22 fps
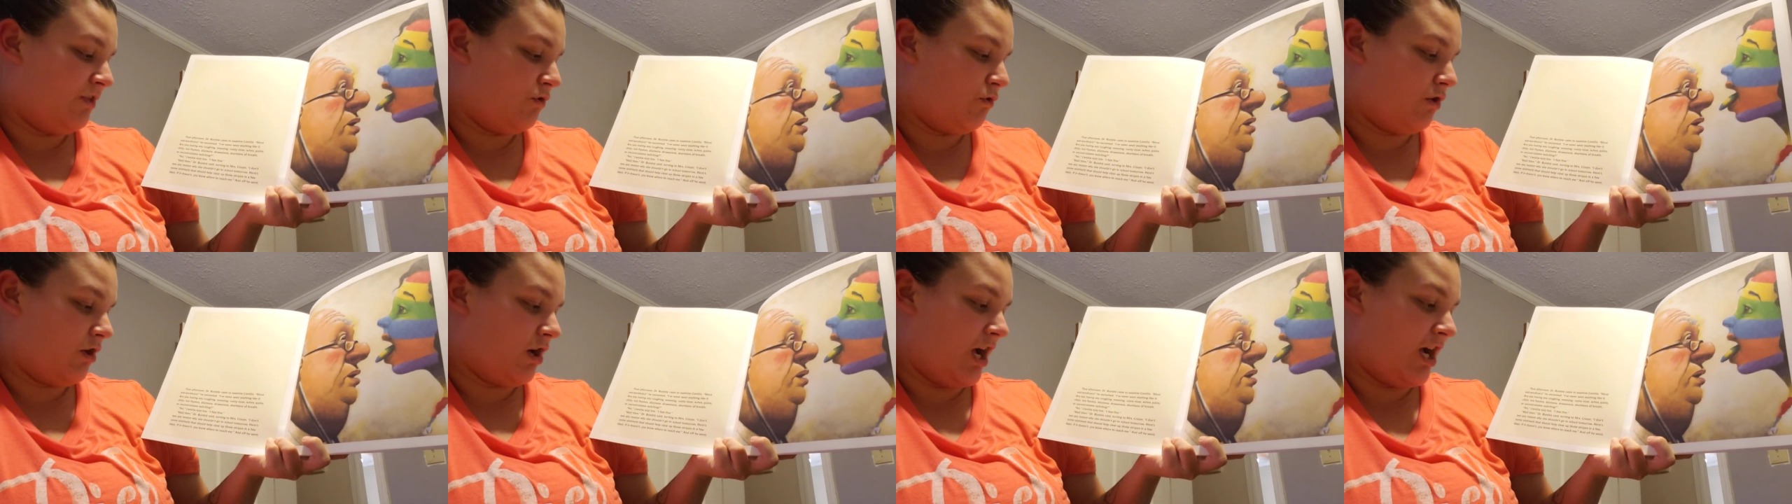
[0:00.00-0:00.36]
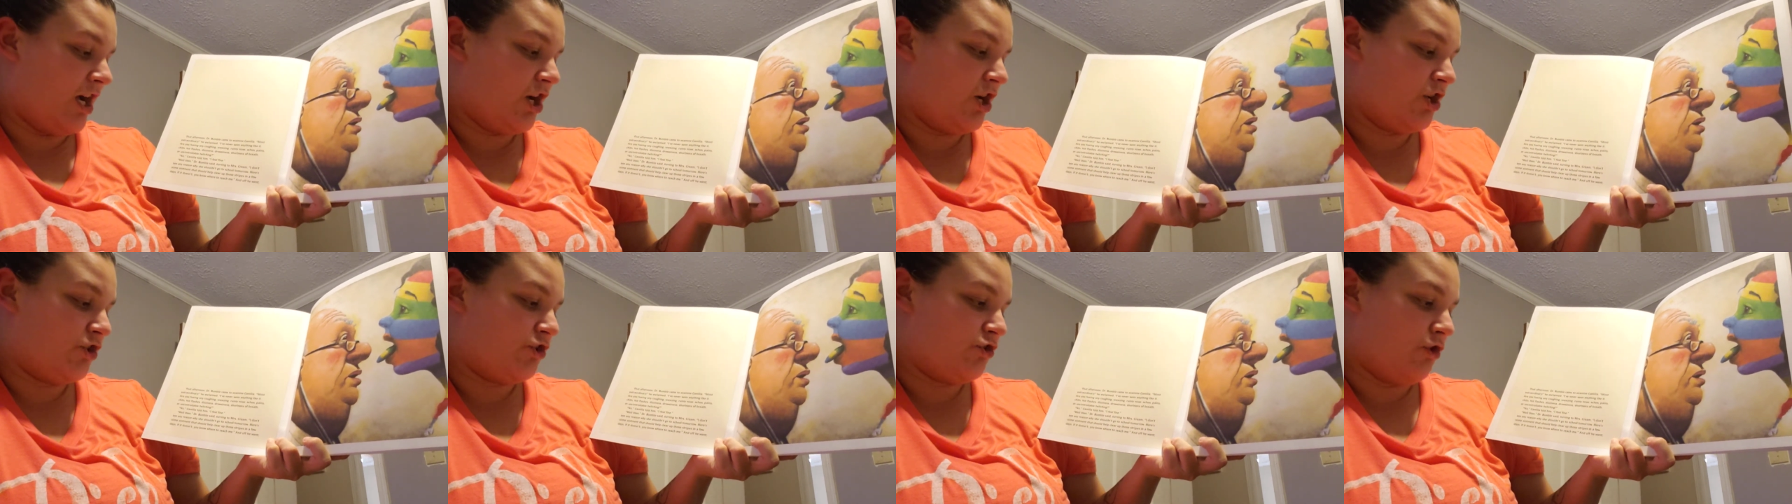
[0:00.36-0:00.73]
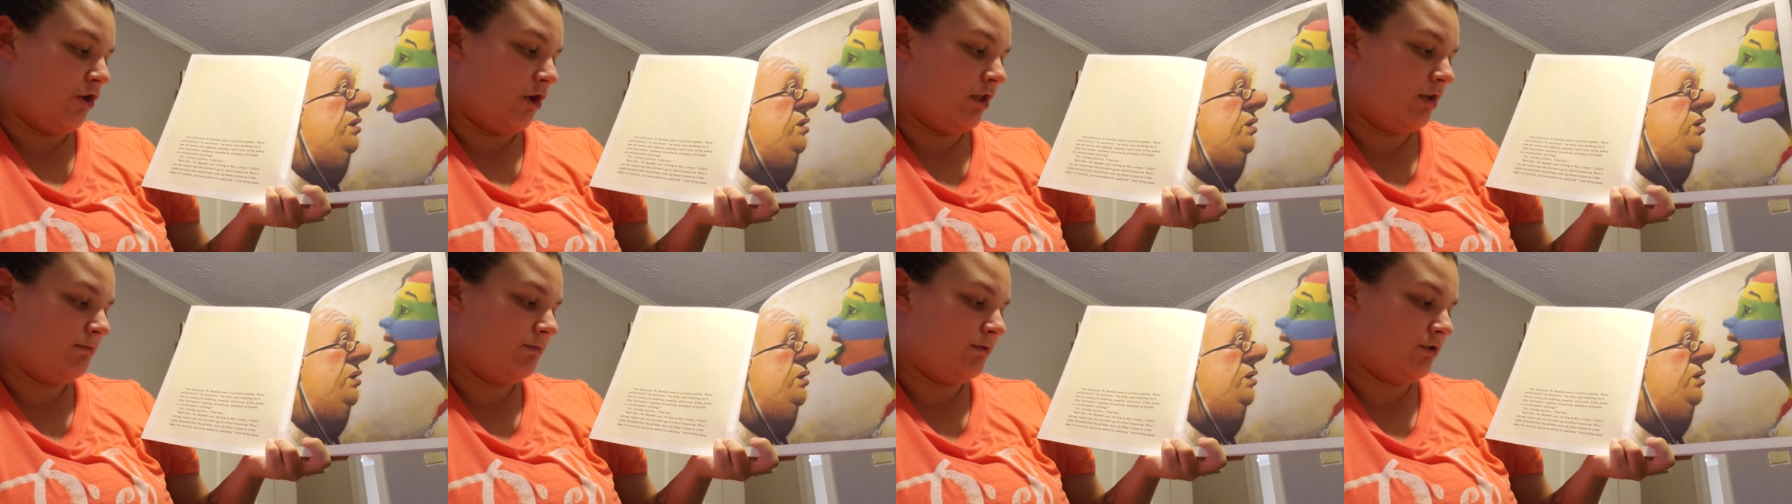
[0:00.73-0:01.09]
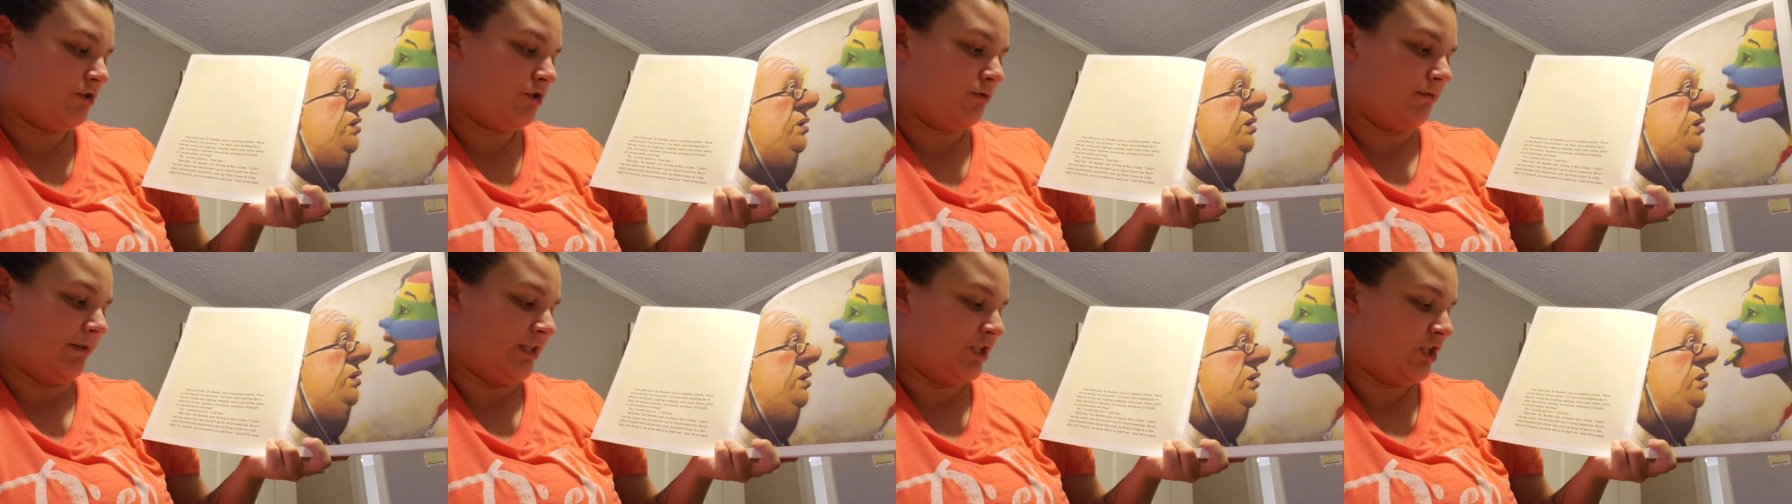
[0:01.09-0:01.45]
or uncontrollable
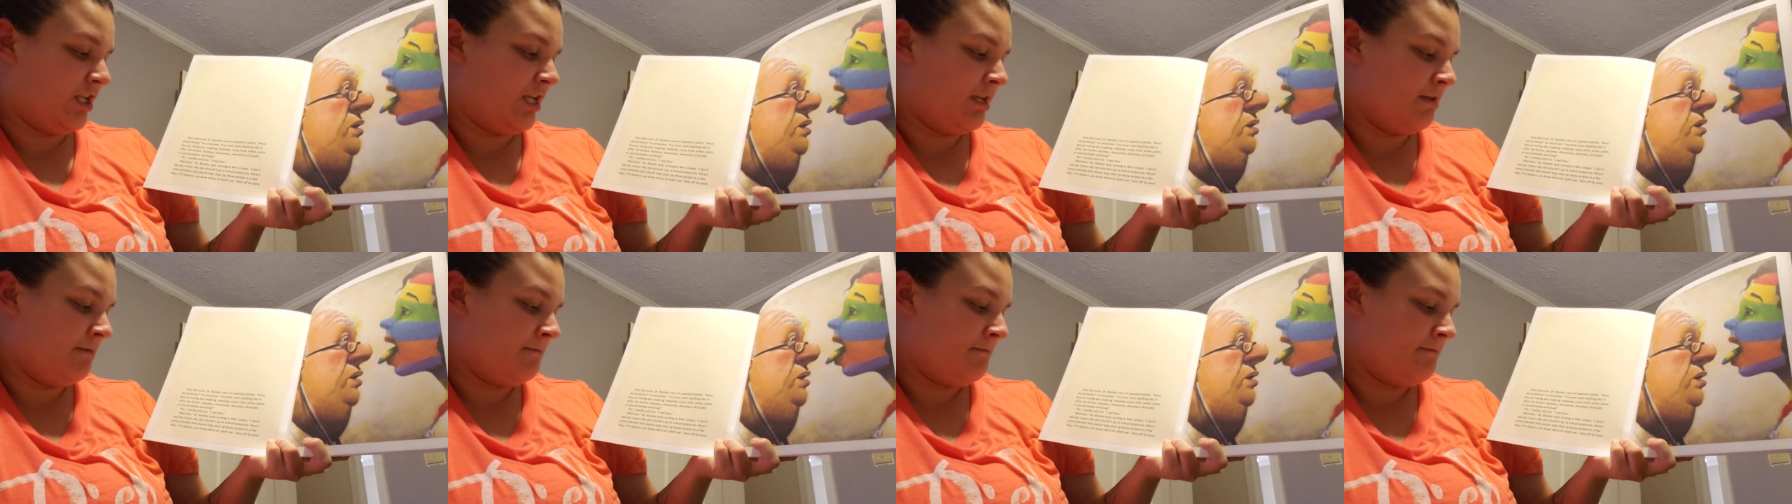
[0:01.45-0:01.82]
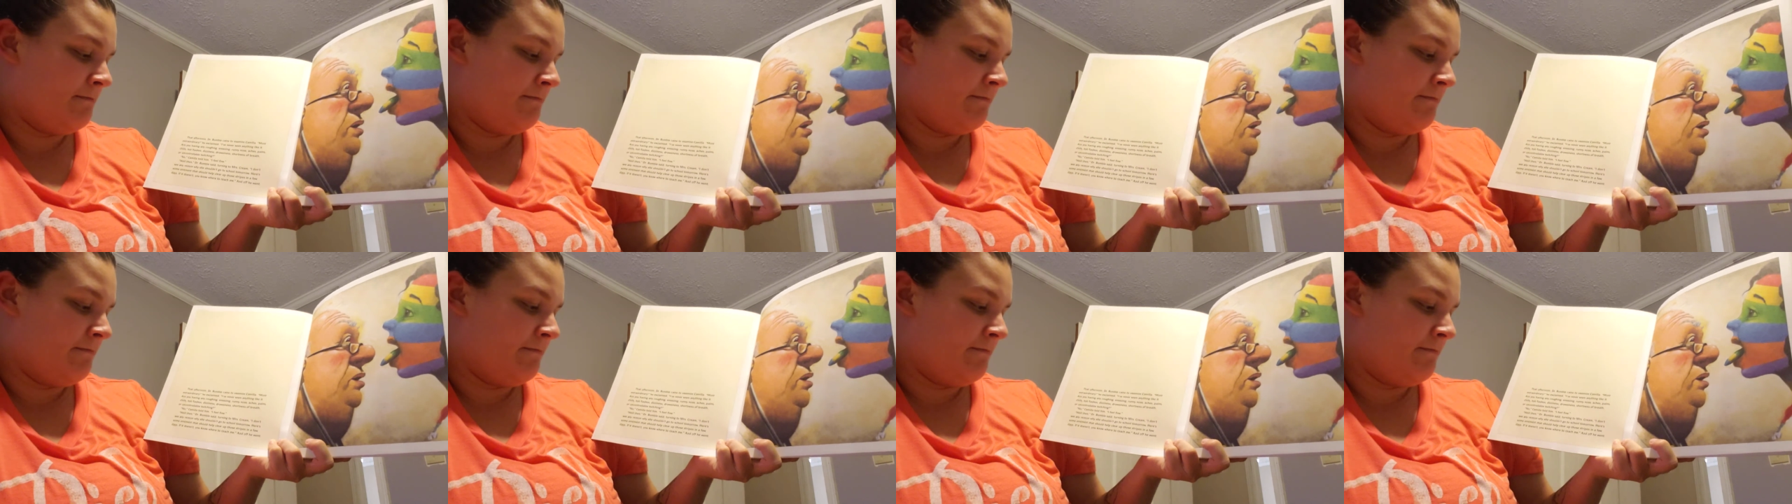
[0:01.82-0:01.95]
twitching?"